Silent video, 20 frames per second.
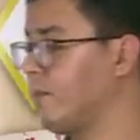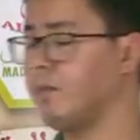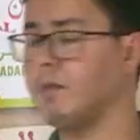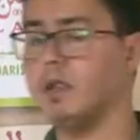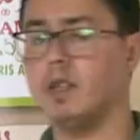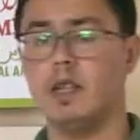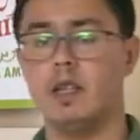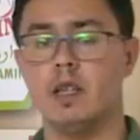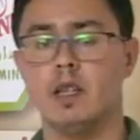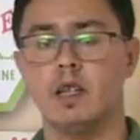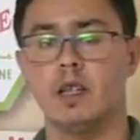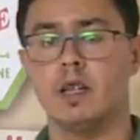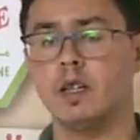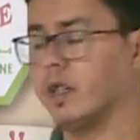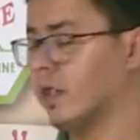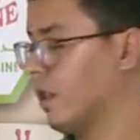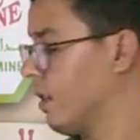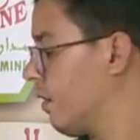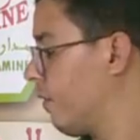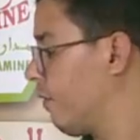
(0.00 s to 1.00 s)
me
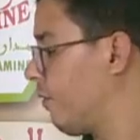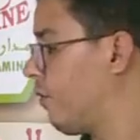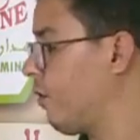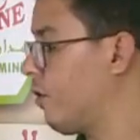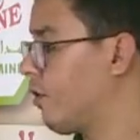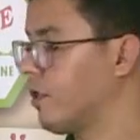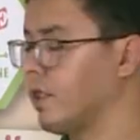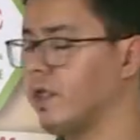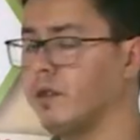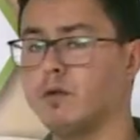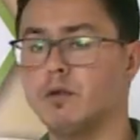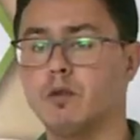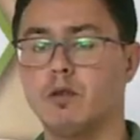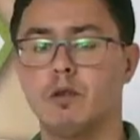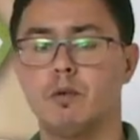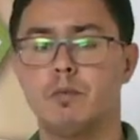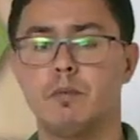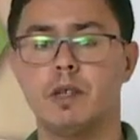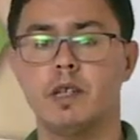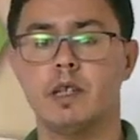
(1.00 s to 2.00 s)
for
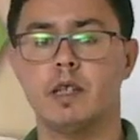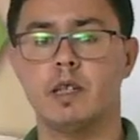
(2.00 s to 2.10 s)
disturbing.